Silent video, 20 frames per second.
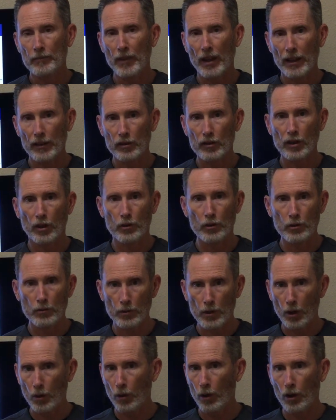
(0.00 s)
And so you
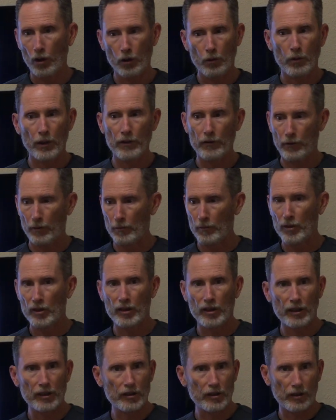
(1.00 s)
go all the way from
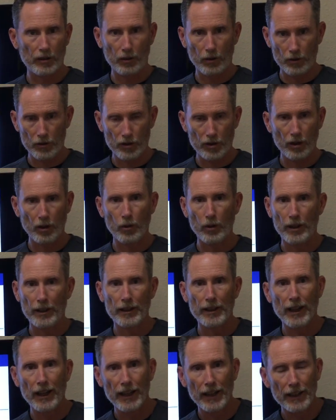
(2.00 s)
6 or so at
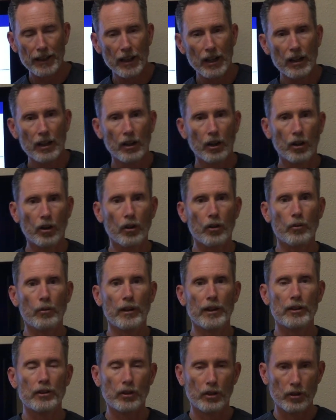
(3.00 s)
night all the
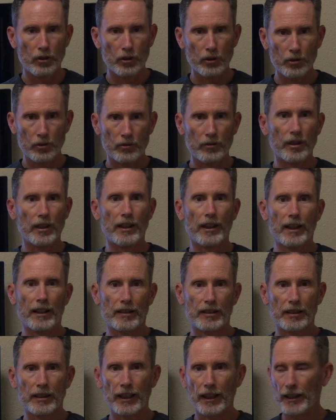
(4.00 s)
way to noon the
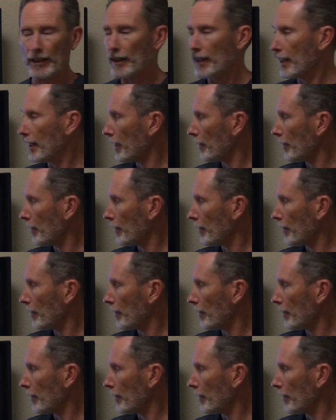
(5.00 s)
next day.